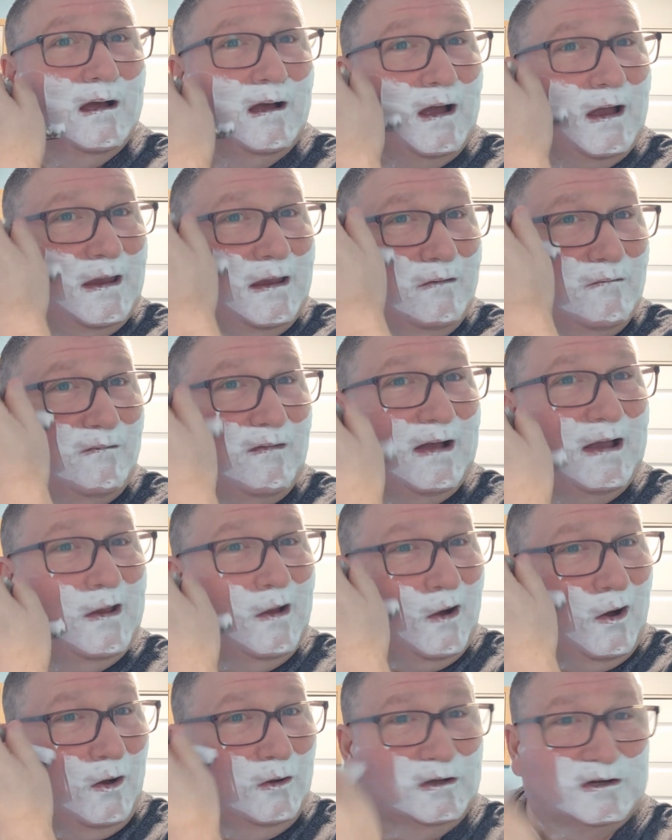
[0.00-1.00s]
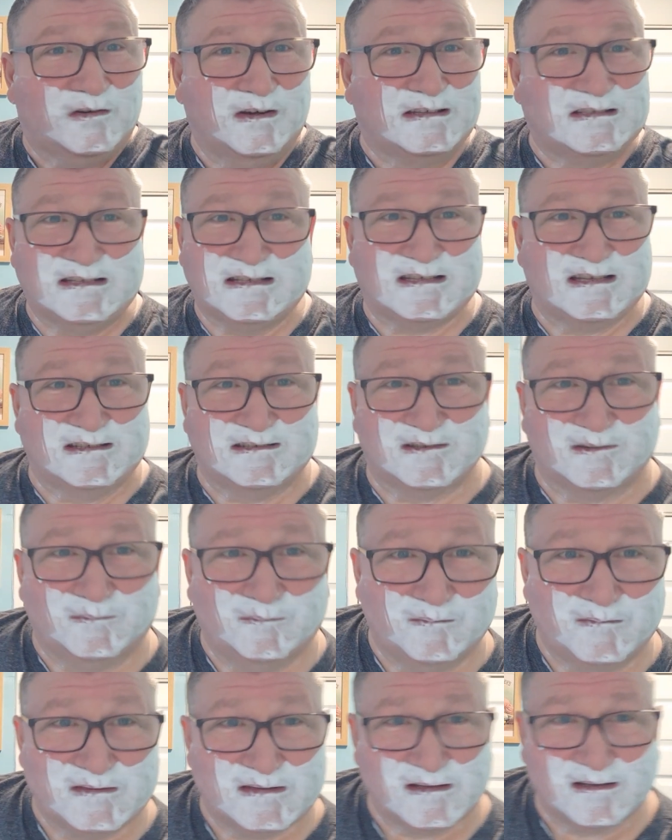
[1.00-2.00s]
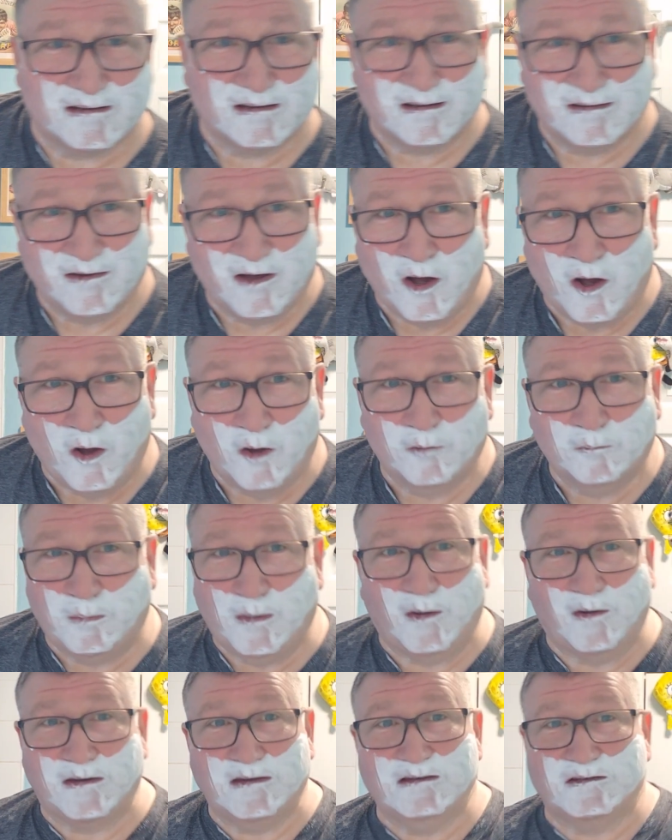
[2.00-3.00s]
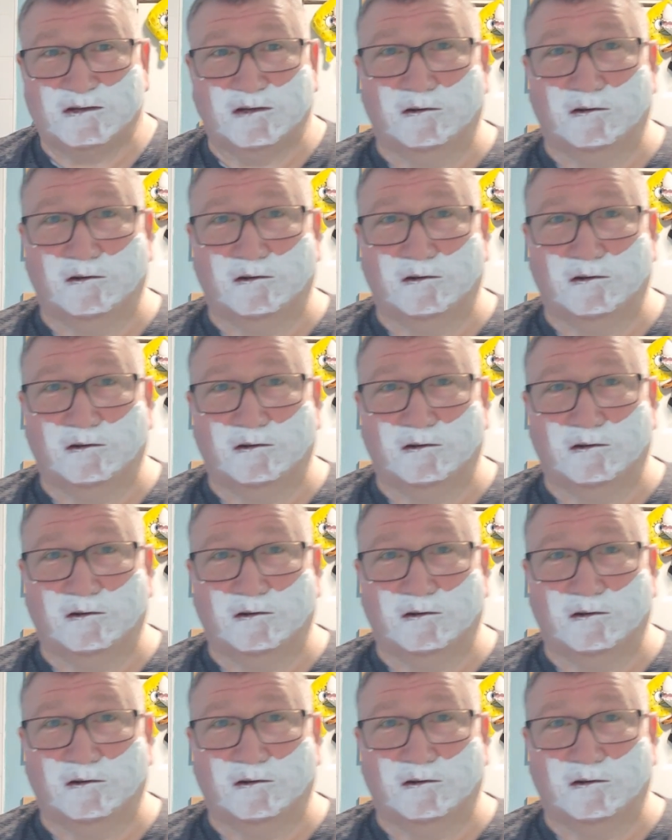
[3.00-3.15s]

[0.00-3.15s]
I invite all criticisms and all points.